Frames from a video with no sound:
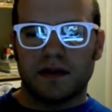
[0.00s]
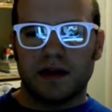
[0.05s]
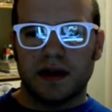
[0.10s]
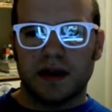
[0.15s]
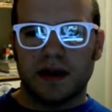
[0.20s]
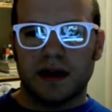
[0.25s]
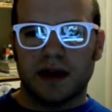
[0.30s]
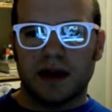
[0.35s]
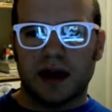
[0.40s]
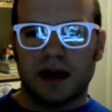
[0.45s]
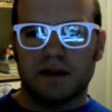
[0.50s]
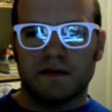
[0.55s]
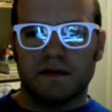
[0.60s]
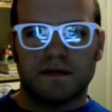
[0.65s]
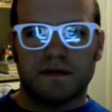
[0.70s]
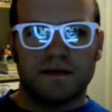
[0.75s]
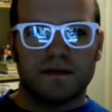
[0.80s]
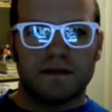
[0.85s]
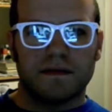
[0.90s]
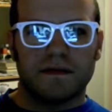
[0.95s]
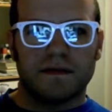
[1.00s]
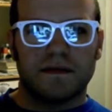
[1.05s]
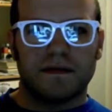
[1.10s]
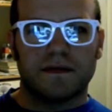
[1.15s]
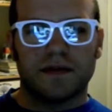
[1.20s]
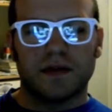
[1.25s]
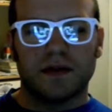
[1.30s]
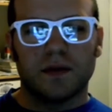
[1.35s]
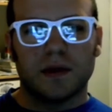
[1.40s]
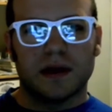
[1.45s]
kind of
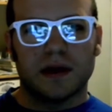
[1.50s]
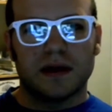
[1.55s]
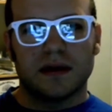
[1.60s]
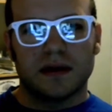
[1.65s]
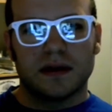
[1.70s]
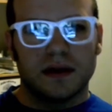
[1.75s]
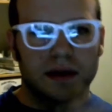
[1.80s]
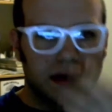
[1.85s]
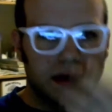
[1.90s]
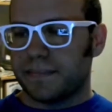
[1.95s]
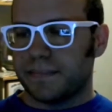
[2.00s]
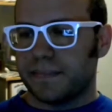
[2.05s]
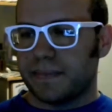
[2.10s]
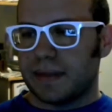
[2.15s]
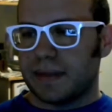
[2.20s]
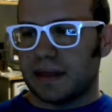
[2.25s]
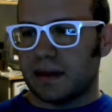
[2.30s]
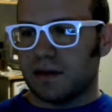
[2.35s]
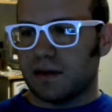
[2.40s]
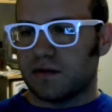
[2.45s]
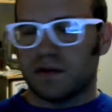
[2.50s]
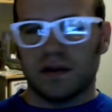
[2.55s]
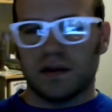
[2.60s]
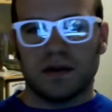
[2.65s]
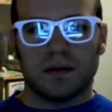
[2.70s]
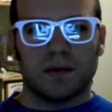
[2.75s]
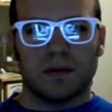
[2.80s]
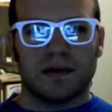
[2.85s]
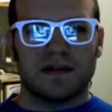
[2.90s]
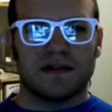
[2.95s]
fluid.
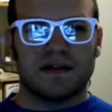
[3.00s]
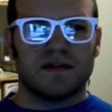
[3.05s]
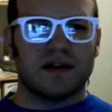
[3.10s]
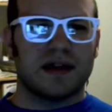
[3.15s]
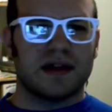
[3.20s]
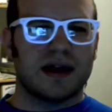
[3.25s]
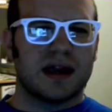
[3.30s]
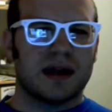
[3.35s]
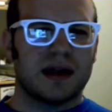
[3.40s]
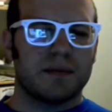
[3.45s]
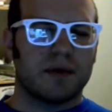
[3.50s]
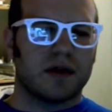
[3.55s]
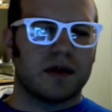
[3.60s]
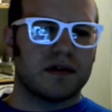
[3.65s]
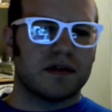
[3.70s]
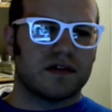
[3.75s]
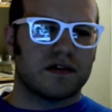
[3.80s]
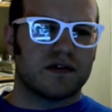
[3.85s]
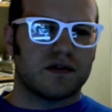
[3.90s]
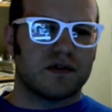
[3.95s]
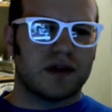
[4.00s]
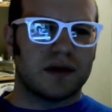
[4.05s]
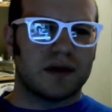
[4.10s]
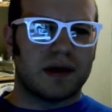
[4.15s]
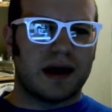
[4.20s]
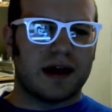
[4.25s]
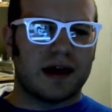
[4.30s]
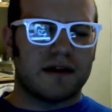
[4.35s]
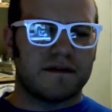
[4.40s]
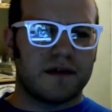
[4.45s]
There wasn't really any part of the story
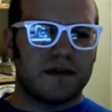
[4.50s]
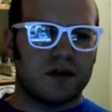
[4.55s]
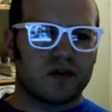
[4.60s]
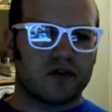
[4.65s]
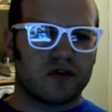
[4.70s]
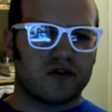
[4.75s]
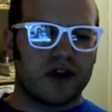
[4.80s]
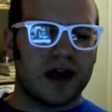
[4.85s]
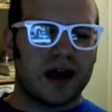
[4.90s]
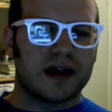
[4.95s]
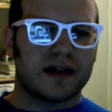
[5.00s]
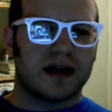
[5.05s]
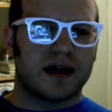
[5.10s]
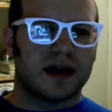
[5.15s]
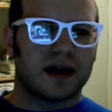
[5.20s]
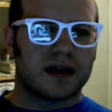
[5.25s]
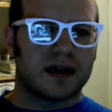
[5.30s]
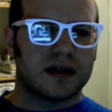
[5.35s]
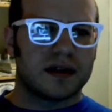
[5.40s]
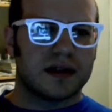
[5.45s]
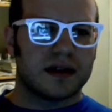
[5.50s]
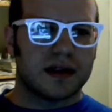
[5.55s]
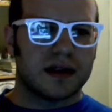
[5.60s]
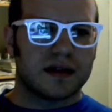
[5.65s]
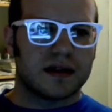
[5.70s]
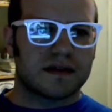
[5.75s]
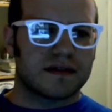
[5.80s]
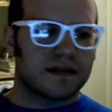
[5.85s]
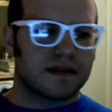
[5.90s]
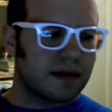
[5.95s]
that I felt dragged on.
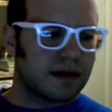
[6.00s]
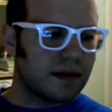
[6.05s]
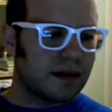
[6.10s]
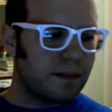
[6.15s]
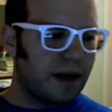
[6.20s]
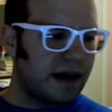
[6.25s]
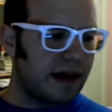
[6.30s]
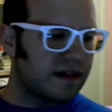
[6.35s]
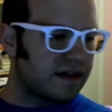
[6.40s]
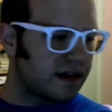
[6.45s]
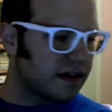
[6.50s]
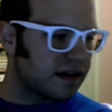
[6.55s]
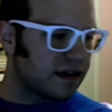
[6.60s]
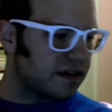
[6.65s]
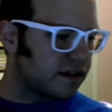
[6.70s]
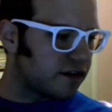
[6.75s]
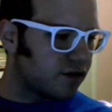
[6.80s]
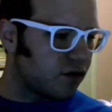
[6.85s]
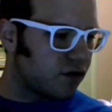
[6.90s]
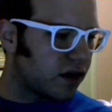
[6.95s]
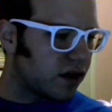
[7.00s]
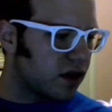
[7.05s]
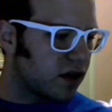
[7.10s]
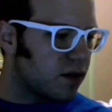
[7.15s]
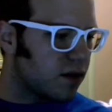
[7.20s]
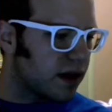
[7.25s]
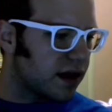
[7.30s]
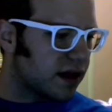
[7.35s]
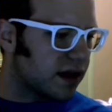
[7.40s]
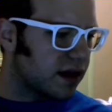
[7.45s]
It's that the pacing is just really
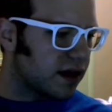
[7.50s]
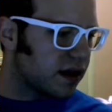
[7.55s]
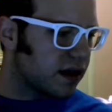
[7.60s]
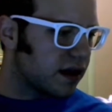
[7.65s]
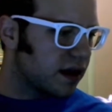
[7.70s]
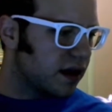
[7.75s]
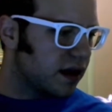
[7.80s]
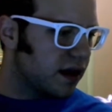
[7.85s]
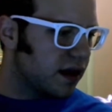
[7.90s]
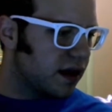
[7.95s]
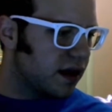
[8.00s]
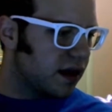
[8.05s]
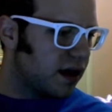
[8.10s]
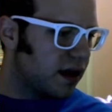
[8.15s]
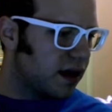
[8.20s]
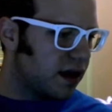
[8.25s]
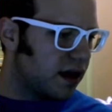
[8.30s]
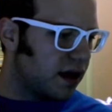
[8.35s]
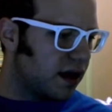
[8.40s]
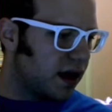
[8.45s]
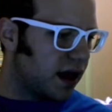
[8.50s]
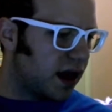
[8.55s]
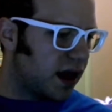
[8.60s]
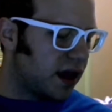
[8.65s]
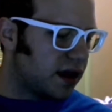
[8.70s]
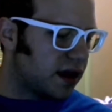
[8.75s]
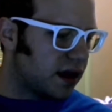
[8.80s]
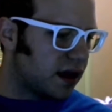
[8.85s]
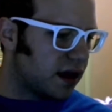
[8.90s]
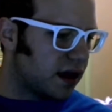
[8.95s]
quick
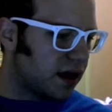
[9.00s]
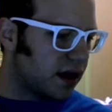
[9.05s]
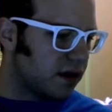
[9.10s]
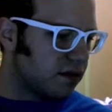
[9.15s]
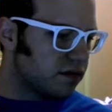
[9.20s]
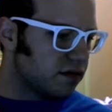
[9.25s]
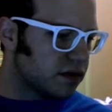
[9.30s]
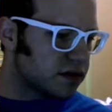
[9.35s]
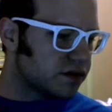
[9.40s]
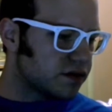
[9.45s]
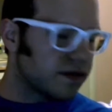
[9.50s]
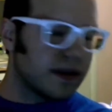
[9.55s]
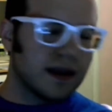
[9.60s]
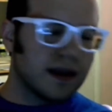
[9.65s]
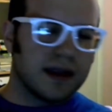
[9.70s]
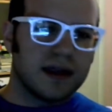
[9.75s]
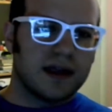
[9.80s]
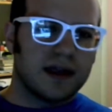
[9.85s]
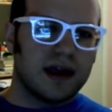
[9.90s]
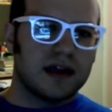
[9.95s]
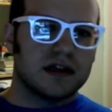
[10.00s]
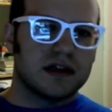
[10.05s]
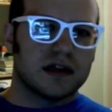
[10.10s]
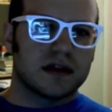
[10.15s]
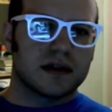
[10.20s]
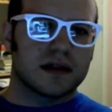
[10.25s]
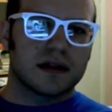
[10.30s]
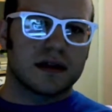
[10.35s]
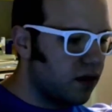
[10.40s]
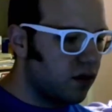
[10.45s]
and just really engaging.
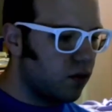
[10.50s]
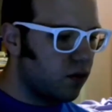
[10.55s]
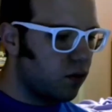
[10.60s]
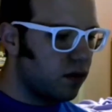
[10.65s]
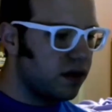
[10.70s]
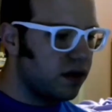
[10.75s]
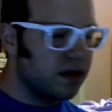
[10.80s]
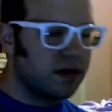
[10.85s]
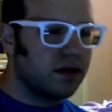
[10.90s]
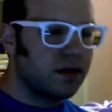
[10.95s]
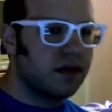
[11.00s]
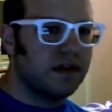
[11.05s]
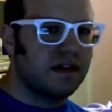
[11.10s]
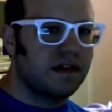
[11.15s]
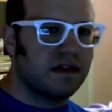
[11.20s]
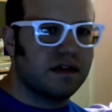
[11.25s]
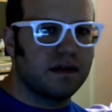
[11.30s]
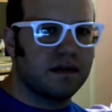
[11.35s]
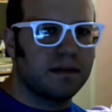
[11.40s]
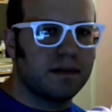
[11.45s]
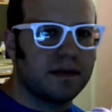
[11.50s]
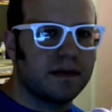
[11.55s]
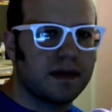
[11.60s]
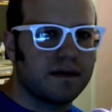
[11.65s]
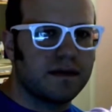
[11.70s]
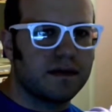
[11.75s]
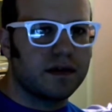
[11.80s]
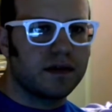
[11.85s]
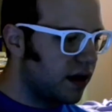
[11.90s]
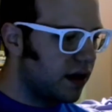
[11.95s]
One of the criticisms
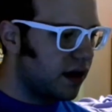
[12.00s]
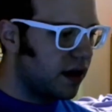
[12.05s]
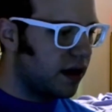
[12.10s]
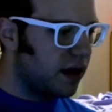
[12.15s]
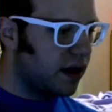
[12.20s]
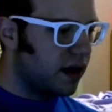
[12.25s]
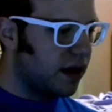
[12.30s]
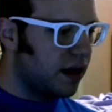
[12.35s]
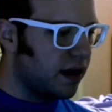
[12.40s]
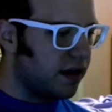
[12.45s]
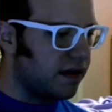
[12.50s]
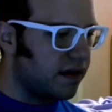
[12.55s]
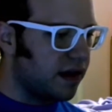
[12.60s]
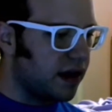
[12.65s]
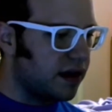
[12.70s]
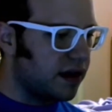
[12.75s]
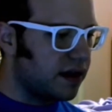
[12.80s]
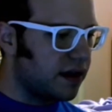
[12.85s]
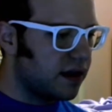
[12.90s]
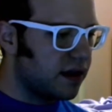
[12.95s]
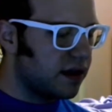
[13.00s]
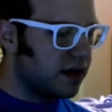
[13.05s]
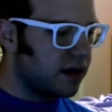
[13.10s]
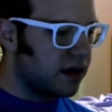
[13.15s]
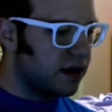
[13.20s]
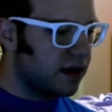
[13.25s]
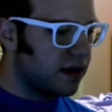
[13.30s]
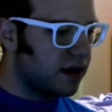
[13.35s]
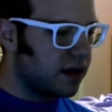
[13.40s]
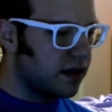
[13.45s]
I've heard is that
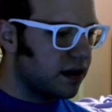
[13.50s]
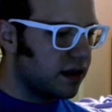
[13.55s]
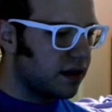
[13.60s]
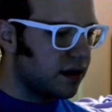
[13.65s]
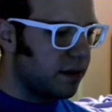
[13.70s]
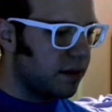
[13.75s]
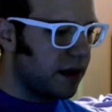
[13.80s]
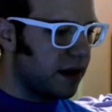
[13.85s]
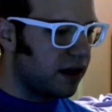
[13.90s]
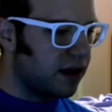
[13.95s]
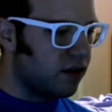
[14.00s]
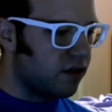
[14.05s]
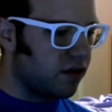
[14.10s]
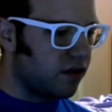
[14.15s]
the main character is